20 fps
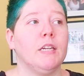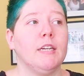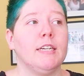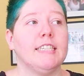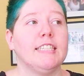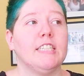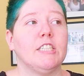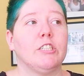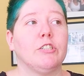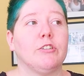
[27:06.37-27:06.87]

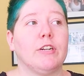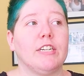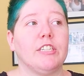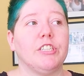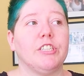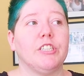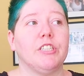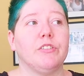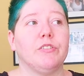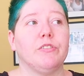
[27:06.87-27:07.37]

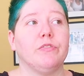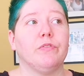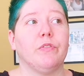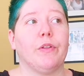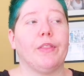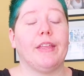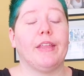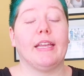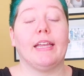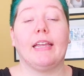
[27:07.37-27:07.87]
stretches for
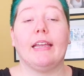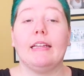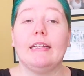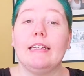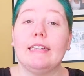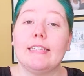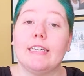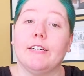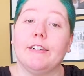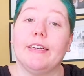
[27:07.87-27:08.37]
the
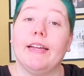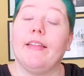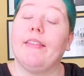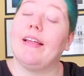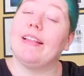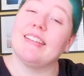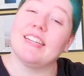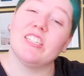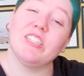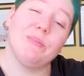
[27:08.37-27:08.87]
Achilles area.
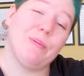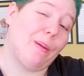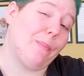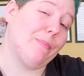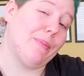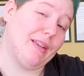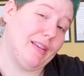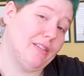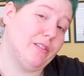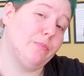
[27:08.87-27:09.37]
That's actually my
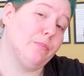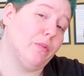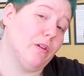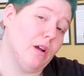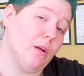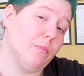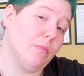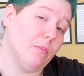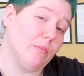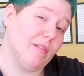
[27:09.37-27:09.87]
biggest
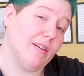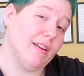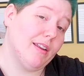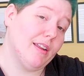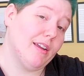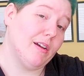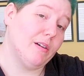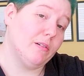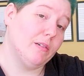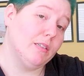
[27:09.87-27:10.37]
problem right
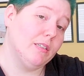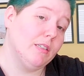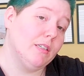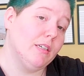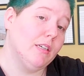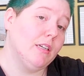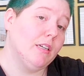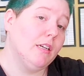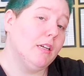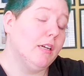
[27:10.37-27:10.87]
now.
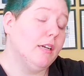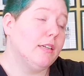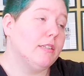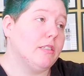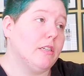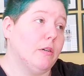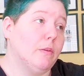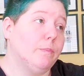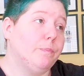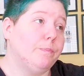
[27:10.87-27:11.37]

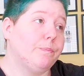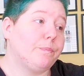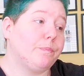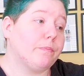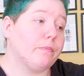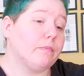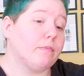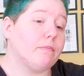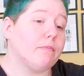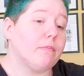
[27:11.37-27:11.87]
So,
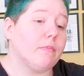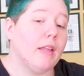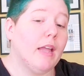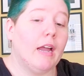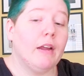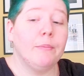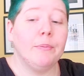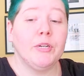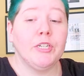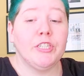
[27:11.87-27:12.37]

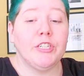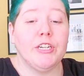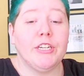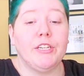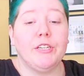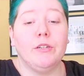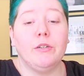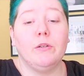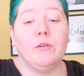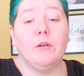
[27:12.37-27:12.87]
I appreciate
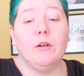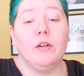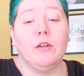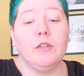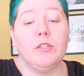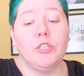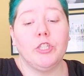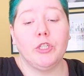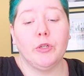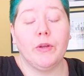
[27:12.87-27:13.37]
you
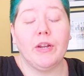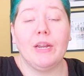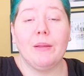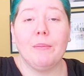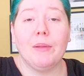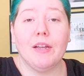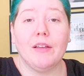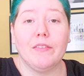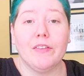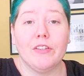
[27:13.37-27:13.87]
joining
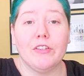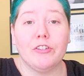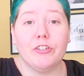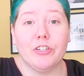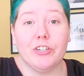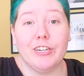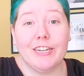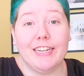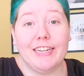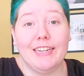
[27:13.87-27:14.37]
me on this
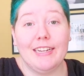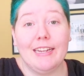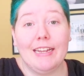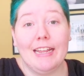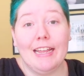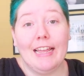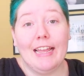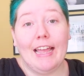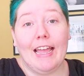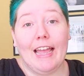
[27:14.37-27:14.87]
journey.
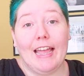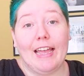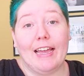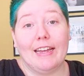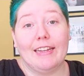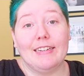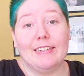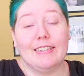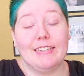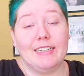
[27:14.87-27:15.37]

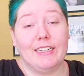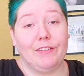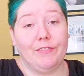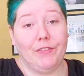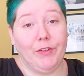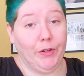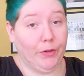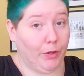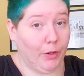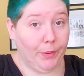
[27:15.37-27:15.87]
And if
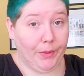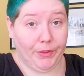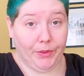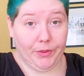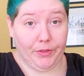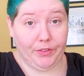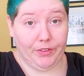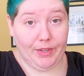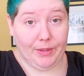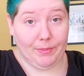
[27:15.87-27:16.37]
you're going through
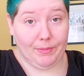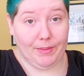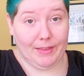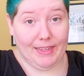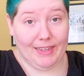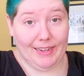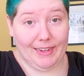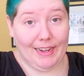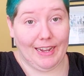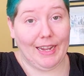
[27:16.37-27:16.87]
the same
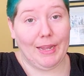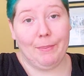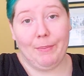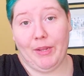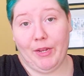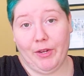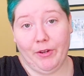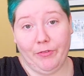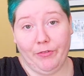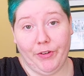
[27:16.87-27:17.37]
thing, I am
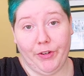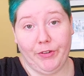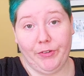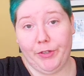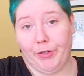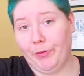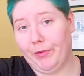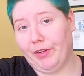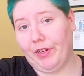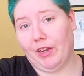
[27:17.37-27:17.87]
here for you.
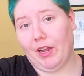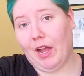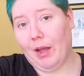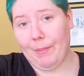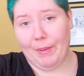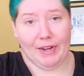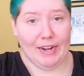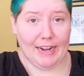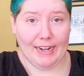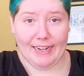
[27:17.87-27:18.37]
You can
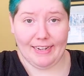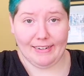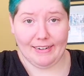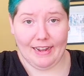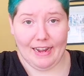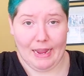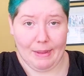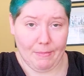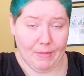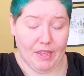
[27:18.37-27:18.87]
comment
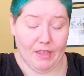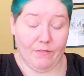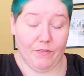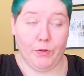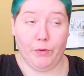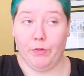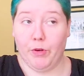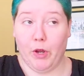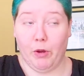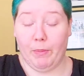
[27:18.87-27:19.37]
anytime. If
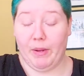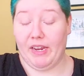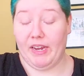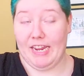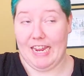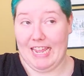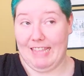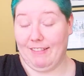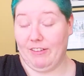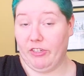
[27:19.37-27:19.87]
you know me
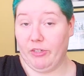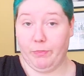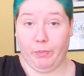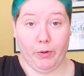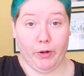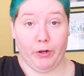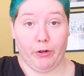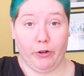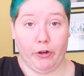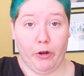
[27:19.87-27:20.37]
in the
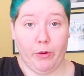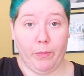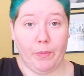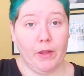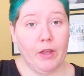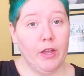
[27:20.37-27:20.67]
support group,